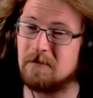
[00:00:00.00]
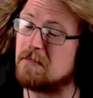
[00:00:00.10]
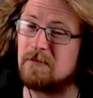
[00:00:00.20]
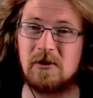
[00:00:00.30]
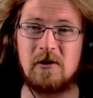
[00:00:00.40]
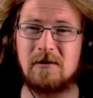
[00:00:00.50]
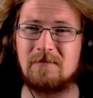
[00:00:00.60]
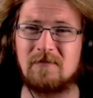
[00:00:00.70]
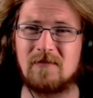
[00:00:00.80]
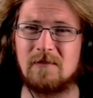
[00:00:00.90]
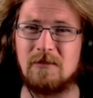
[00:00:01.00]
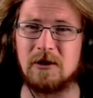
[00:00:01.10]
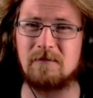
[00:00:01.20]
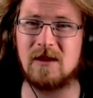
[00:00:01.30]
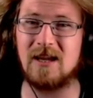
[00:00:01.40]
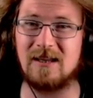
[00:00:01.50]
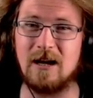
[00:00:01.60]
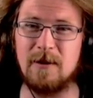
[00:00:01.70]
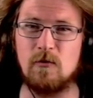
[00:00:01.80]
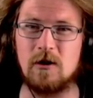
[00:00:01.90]
I'm sorry. But hey, that'll
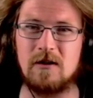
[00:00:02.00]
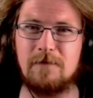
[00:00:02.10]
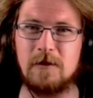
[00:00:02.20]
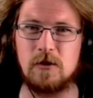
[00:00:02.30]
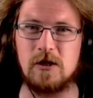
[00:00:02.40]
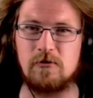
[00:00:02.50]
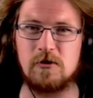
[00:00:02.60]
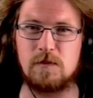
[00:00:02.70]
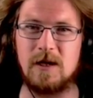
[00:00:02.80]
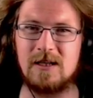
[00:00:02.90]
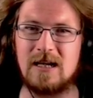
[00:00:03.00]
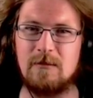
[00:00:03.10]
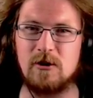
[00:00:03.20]
be one if you do in your own spare time.